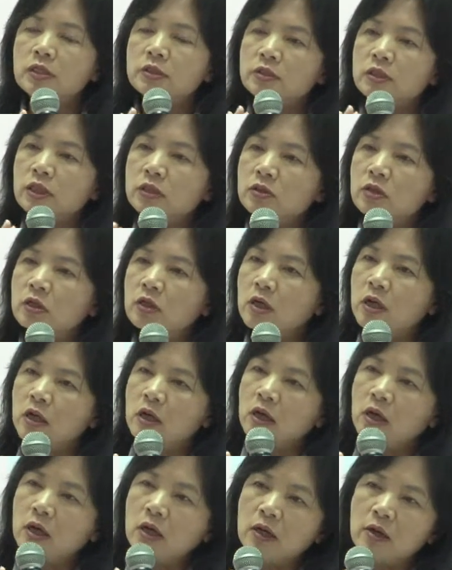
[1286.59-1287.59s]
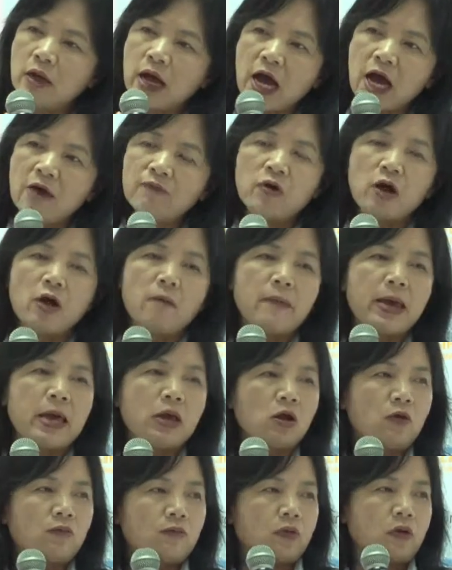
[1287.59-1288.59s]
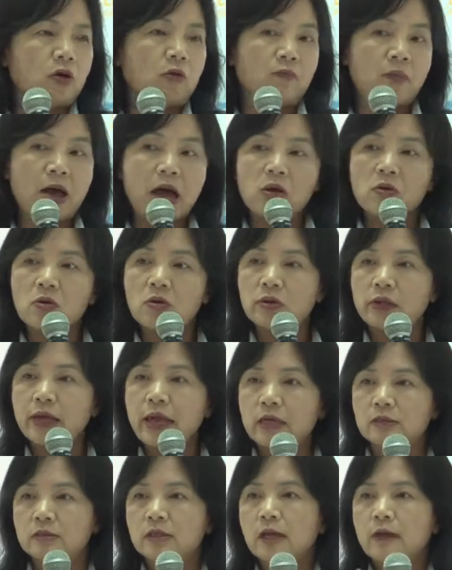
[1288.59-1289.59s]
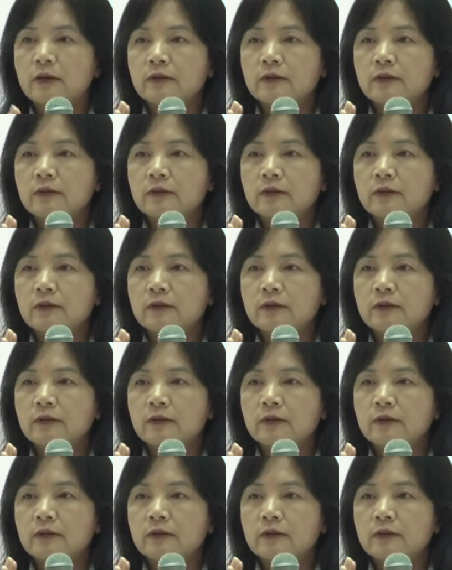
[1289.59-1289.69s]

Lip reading: such a half amount of argon gas.